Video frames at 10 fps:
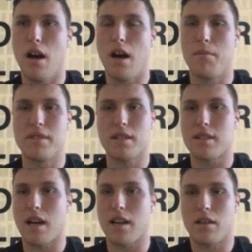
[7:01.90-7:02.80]
It's
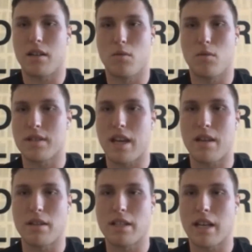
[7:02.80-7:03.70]
exciting. We're
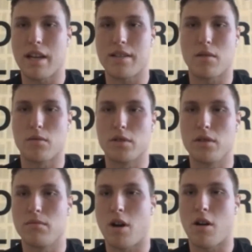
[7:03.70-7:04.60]
excited about the guys in our
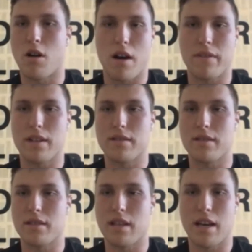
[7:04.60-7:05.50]
room, our
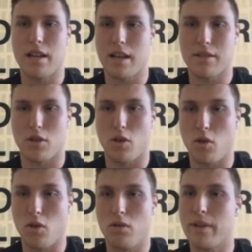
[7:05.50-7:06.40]
offense as a
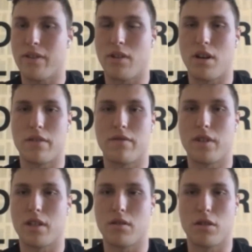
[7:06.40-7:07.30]
whole. We have a lot of,
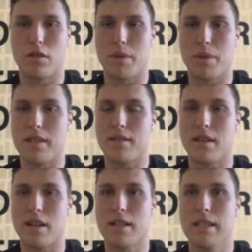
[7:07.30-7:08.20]
good
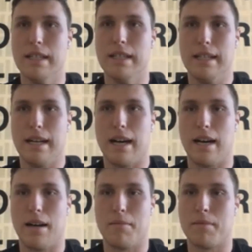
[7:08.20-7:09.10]
pieces there.
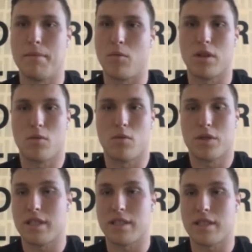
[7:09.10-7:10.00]
And we're
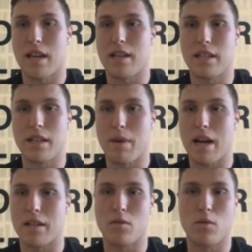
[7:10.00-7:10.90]
just excited to get
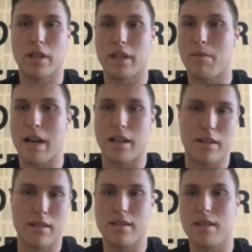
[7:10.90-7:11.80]
back to work, get back
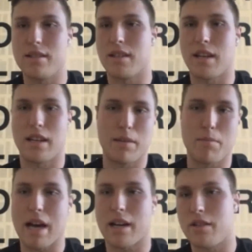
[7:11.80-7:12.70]
into the season, kind of
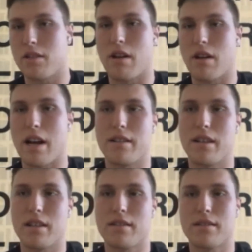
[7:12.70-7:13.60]
get back into the grind of
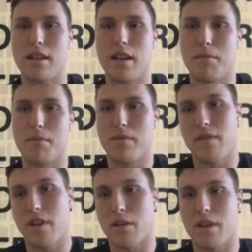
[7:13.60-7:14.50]
things because we
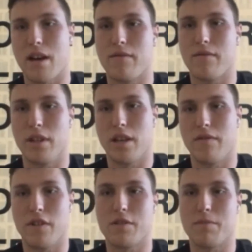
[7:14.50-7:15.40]
feel like we have really
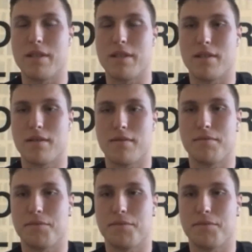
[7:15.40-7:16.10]
unfinished business.